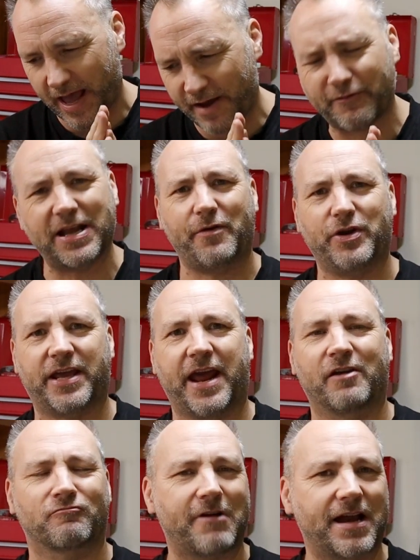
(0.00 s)
every now and
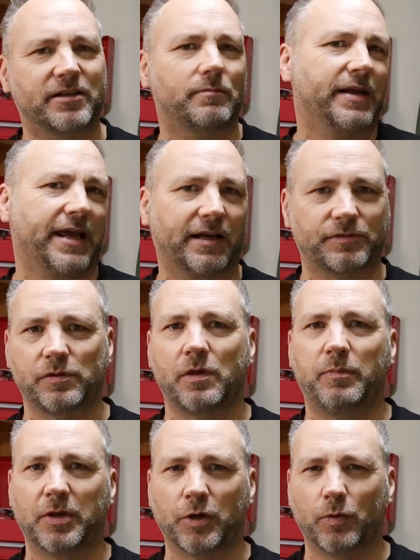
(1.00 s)
again, randomly out of
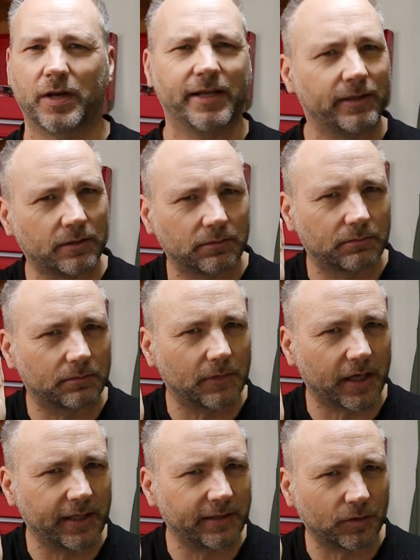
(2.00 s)
the blue, a
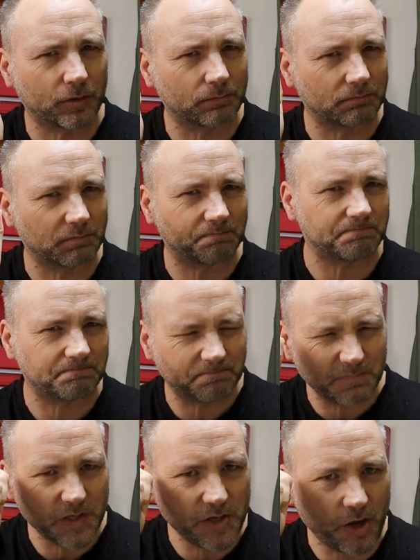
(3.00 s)
little
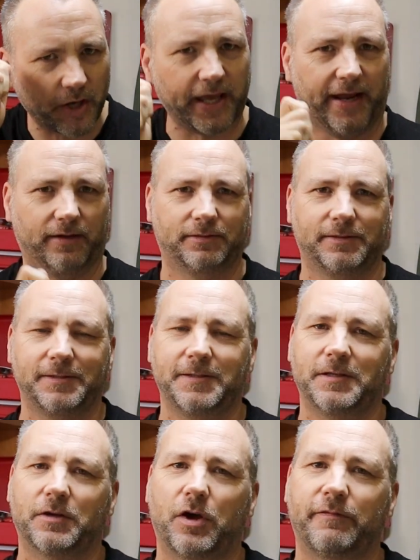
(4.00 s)
nugget
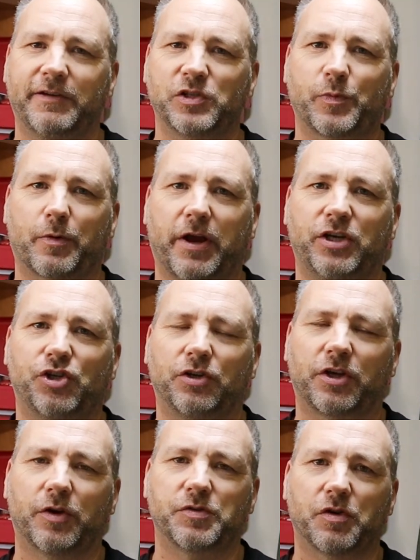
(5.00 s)
of
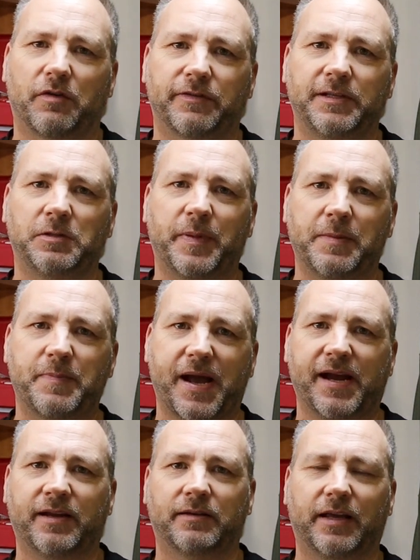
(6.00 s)
inspiration goes off, a little big
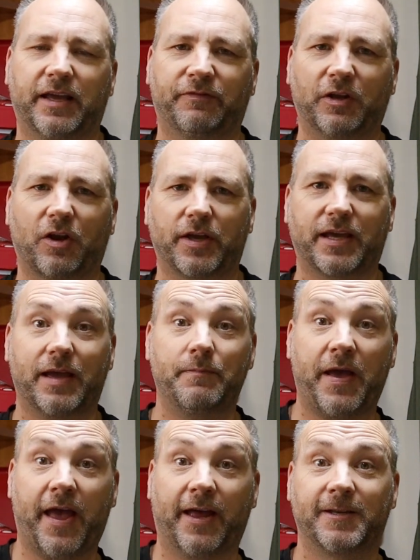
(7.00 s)
bang, if you like,
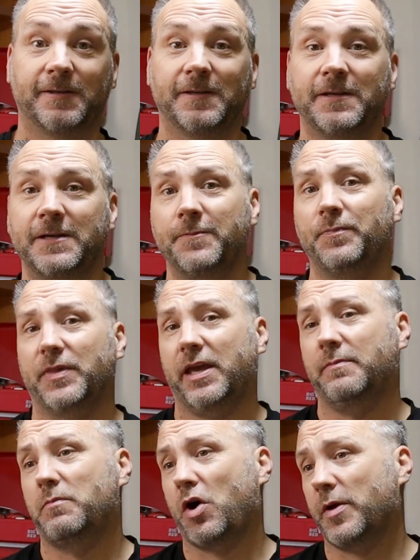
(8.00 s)
in my head.
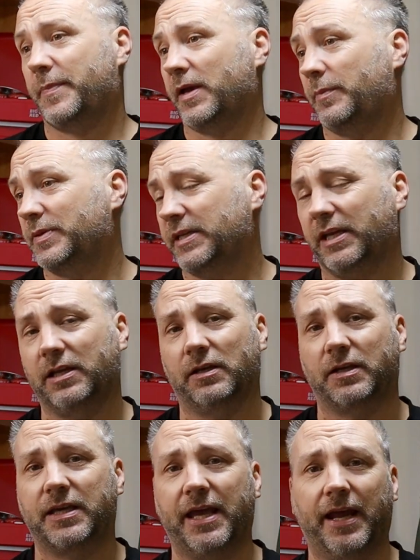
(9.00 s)
It might be a
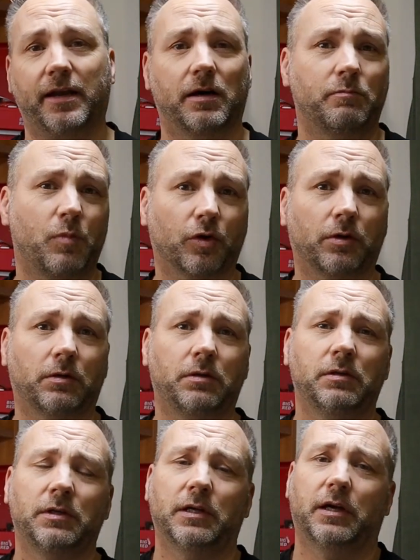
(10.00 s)
particular kit, a
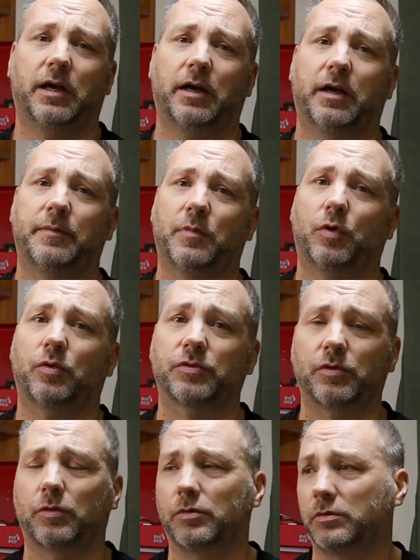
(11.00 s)
model,
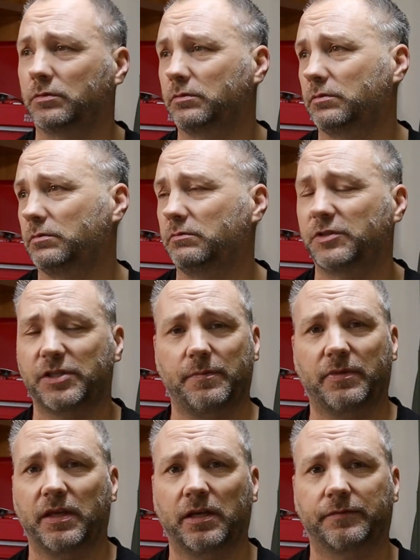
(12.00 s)
or
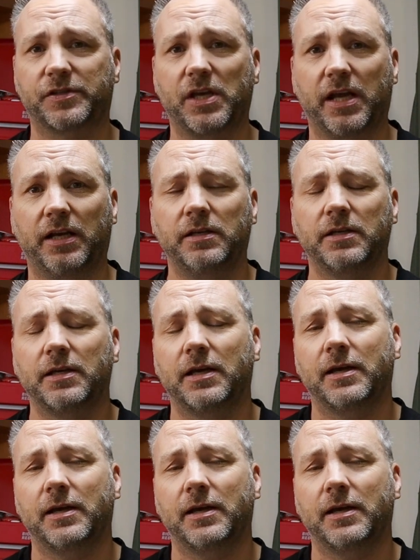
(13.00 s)
something I've seen